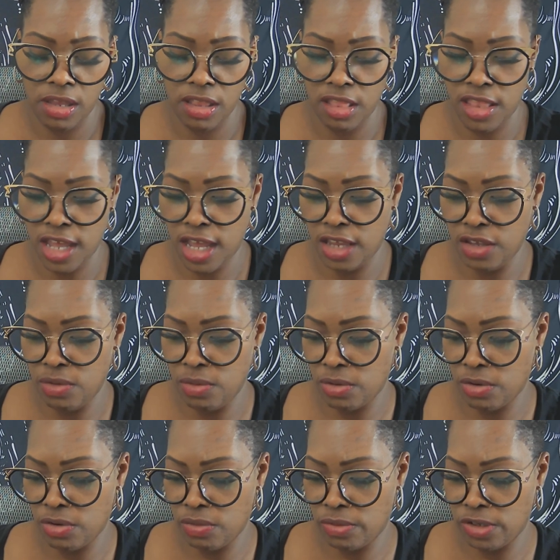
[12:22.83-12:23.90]
that you are
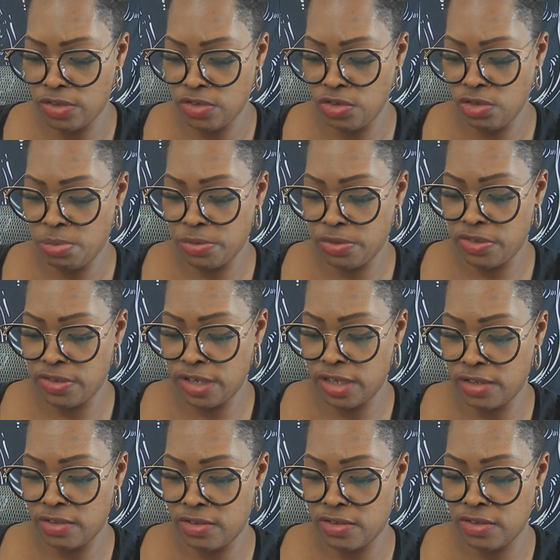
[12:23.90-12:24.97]
going to
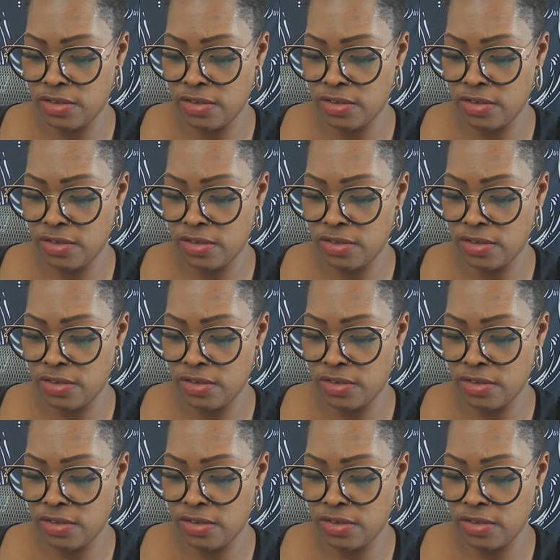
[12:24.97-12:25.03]
present